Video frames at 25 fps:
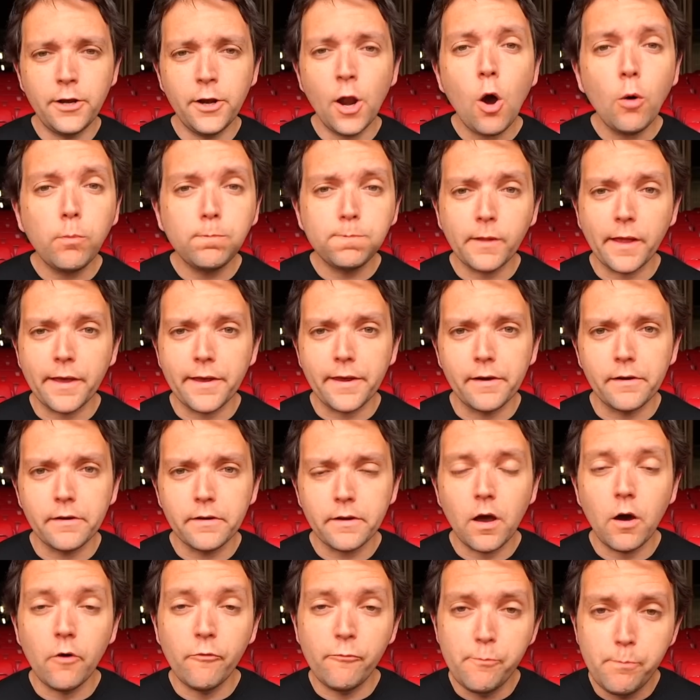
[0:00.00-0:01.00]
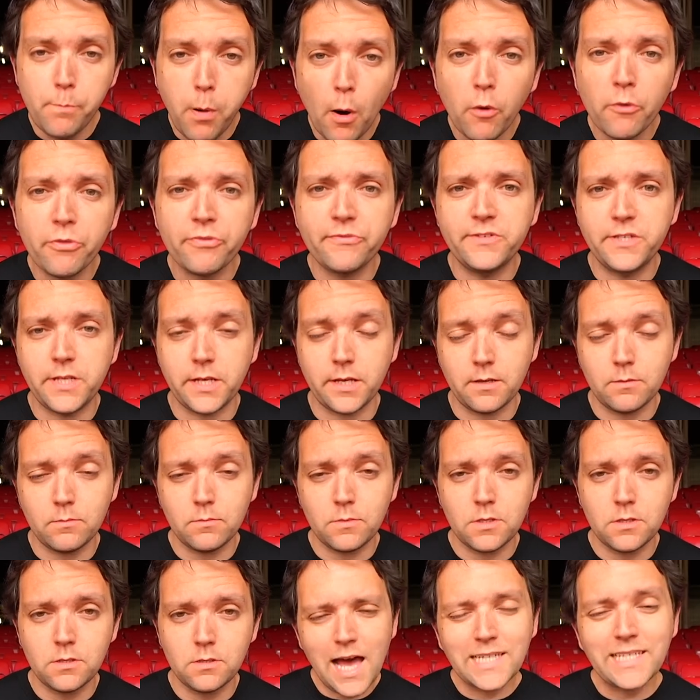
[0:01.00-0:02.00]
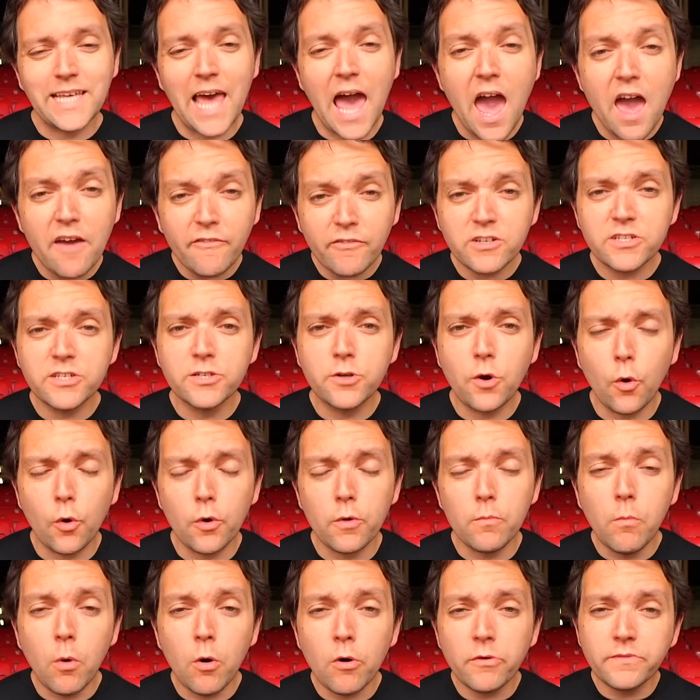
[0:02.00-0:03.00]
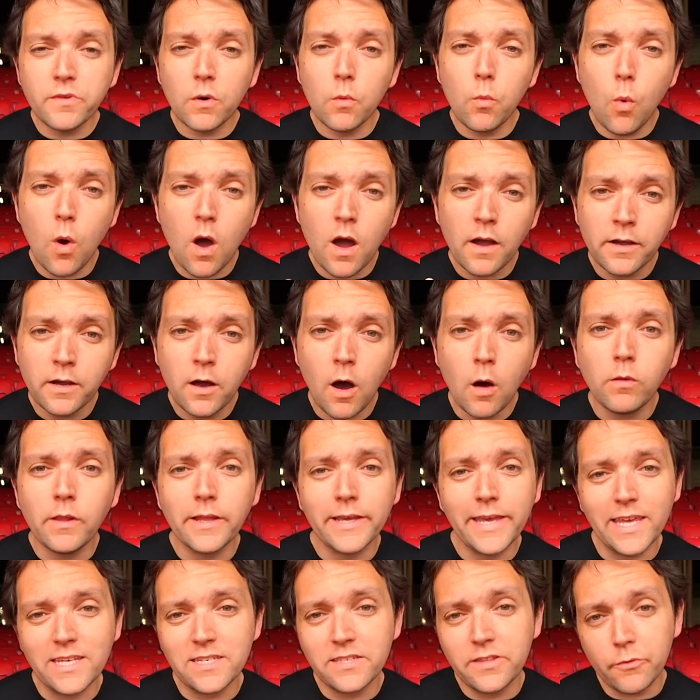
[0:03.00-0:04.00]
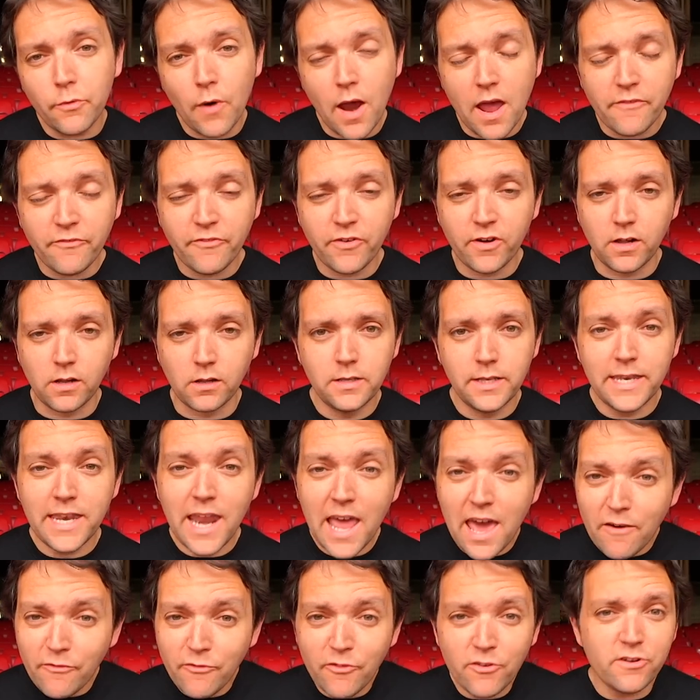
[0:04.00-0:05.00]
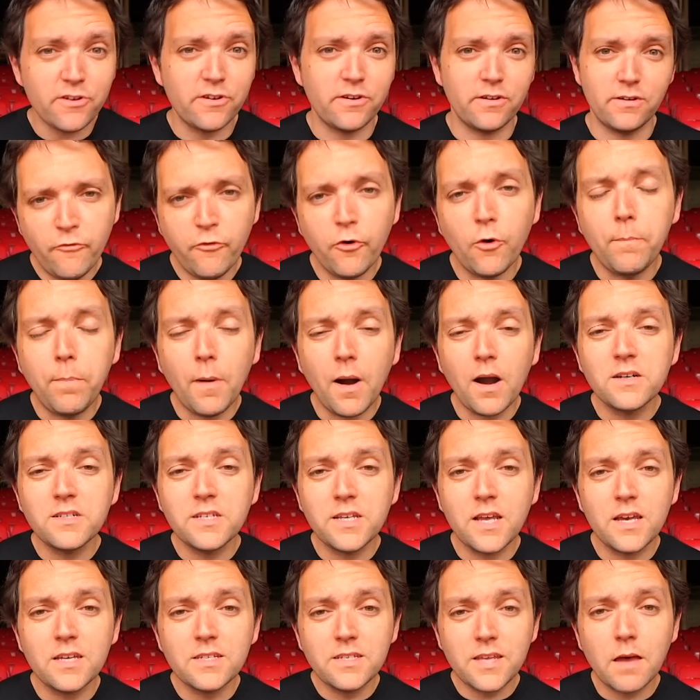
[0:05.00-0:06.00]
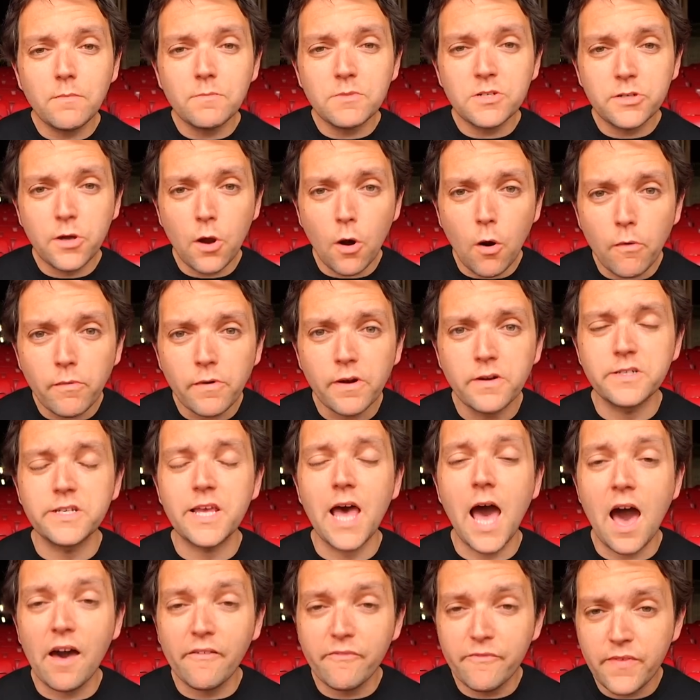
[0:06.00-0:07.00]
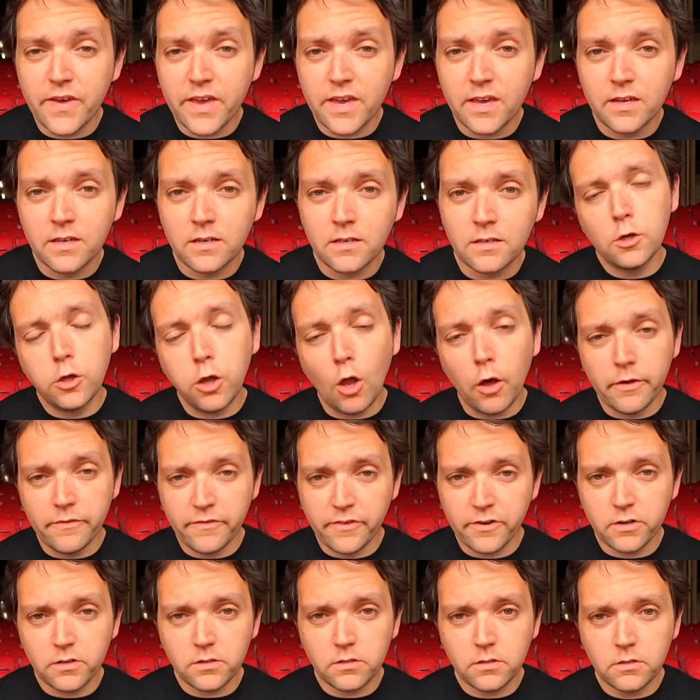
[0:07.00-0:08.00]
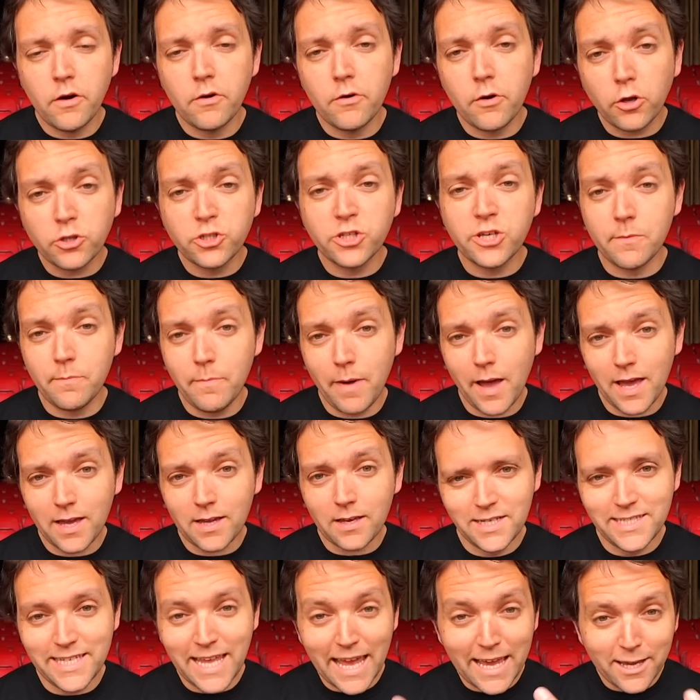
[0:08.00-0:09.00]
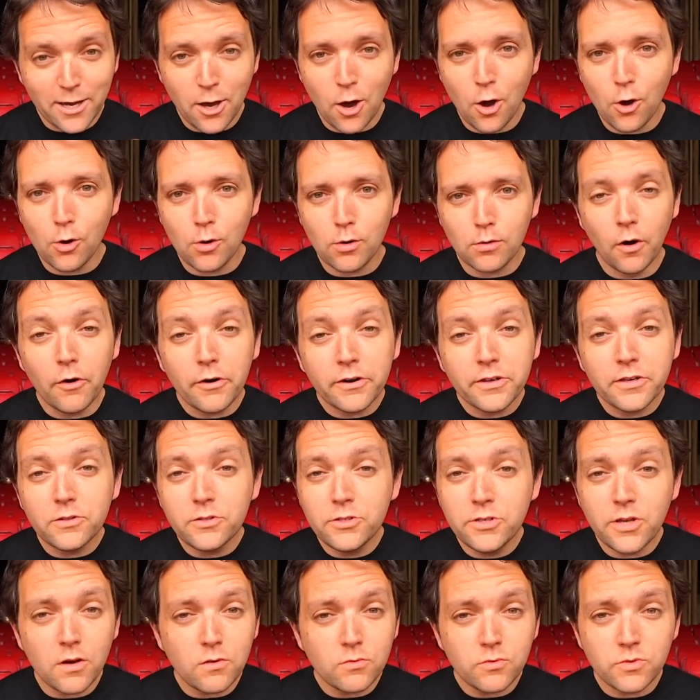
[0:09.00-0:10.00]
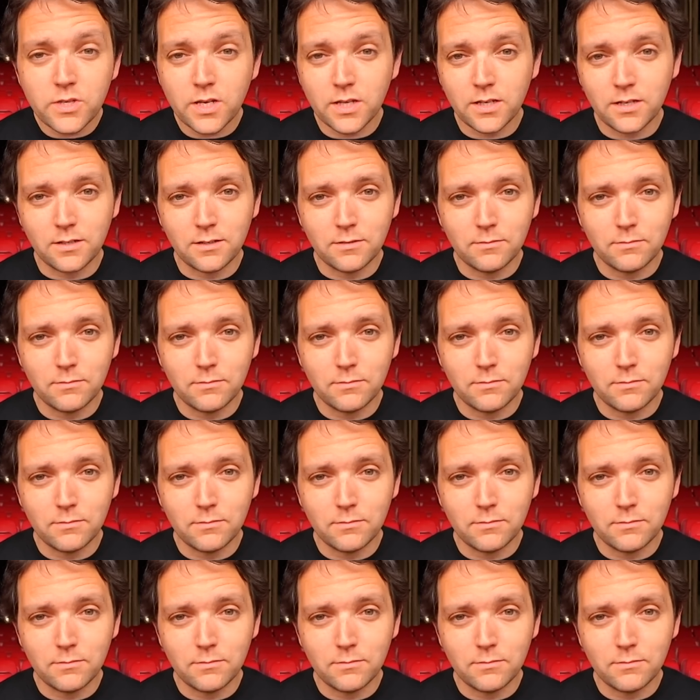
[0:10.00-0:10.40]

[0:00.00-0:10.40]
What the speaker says: No player of both teams has ever scored more than 1 goal against the rival. Never. For Barça, some scorers have been Kluivert, Rochenbach, Deco or Gudjonsson.